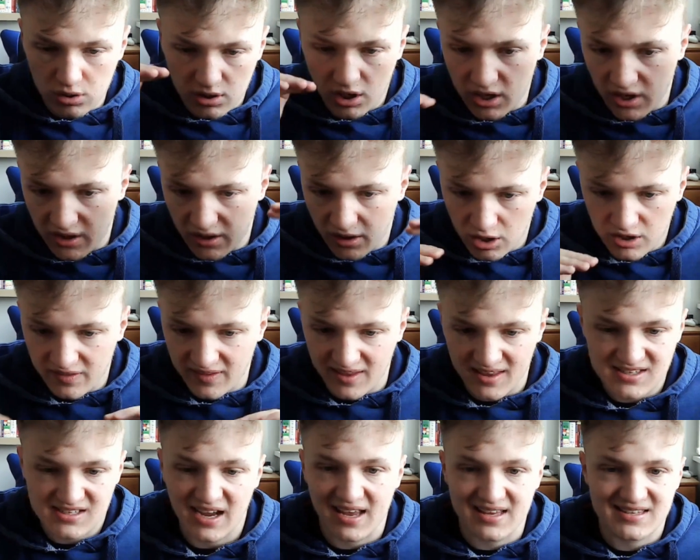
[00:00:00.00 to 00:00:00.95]
on the
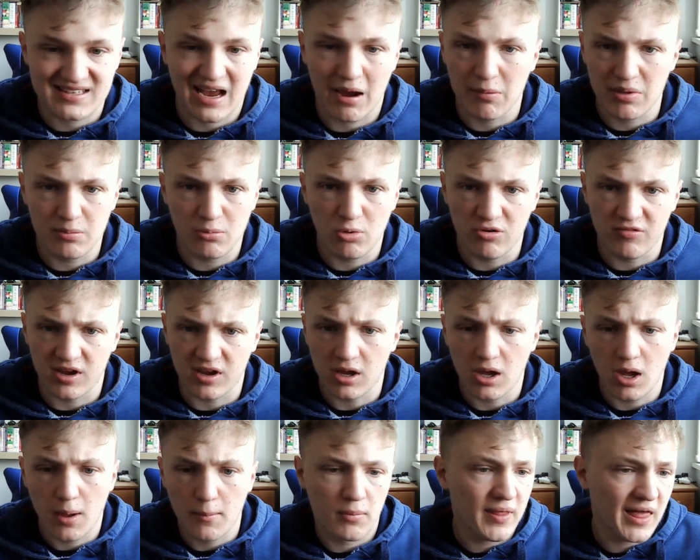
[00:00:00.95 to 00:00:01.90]
entire time in the movie.
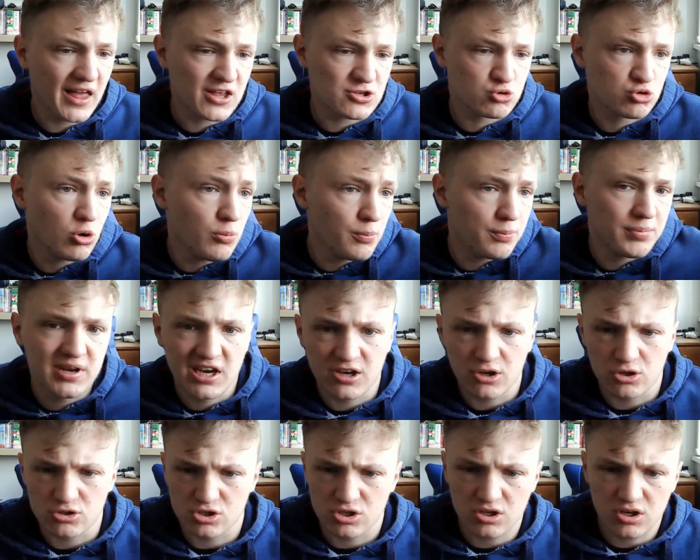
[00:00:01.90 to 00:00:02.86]
But that company
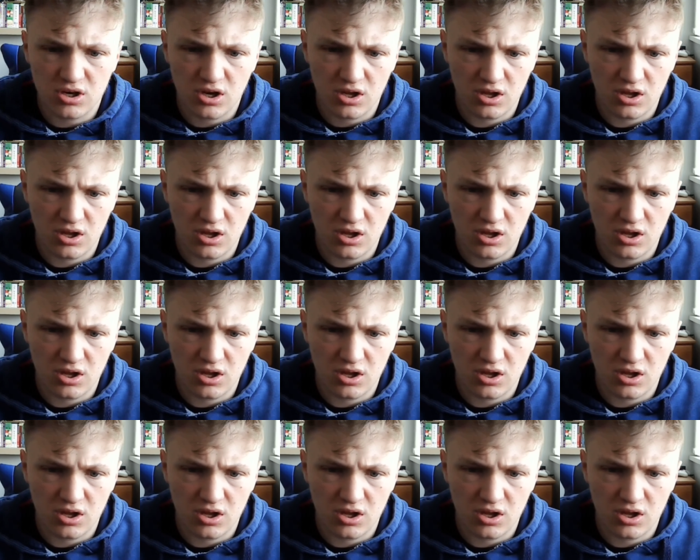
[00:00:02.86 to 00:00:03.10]
doesn't.